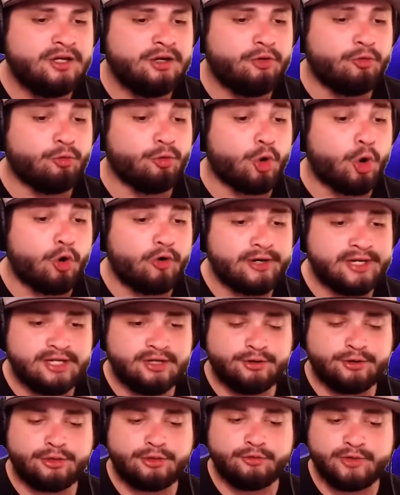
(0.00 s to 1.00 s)
Rory,
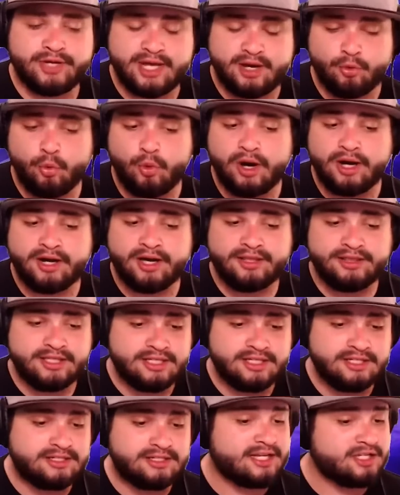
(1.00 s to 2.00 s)
you're 3-1 on
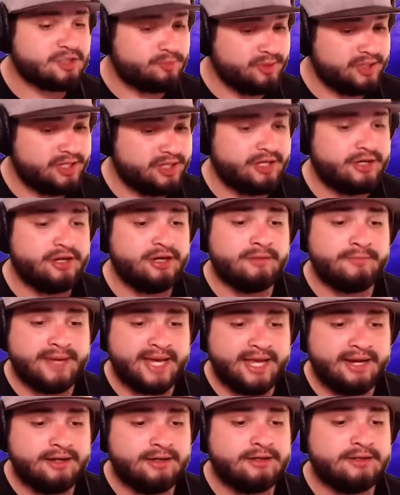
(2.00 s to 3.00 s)
these. That's pretty good,
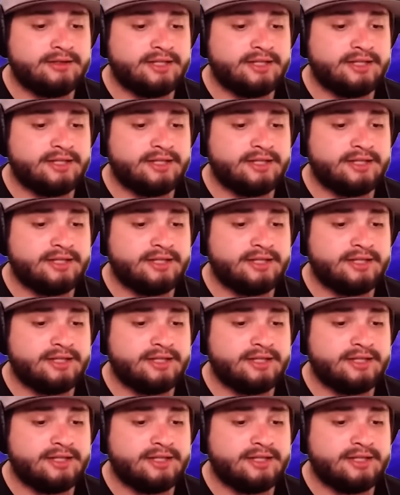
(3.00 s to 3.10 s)
man.